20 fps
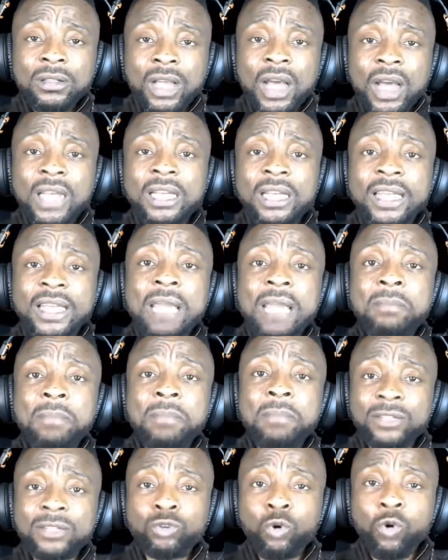And he came
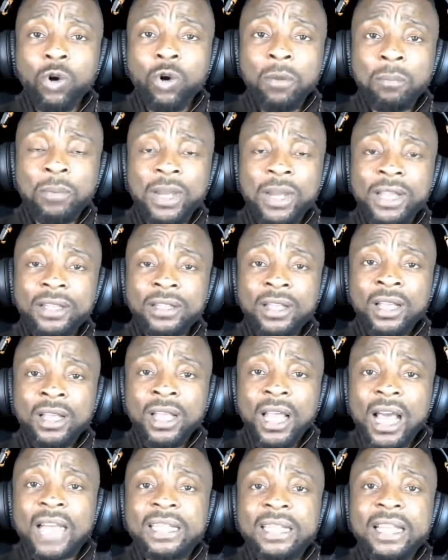back to complain.
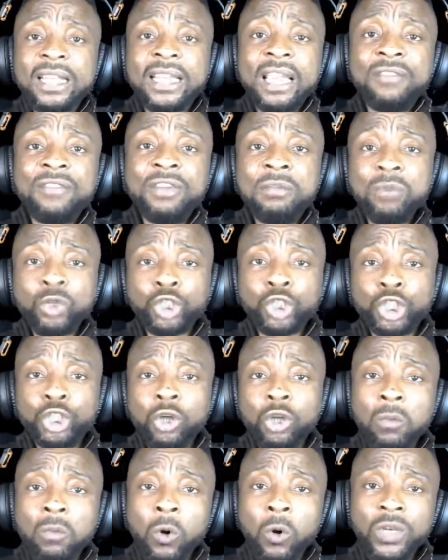And they gave him
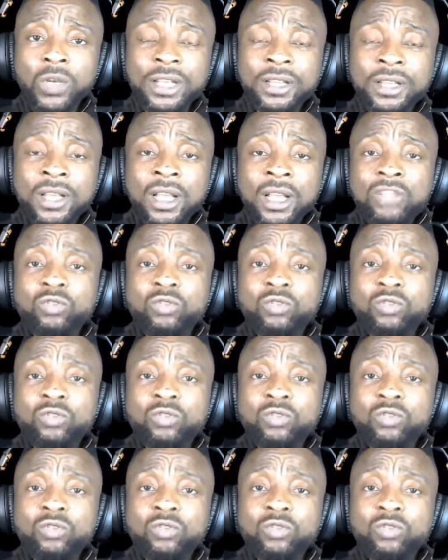Oshiomole.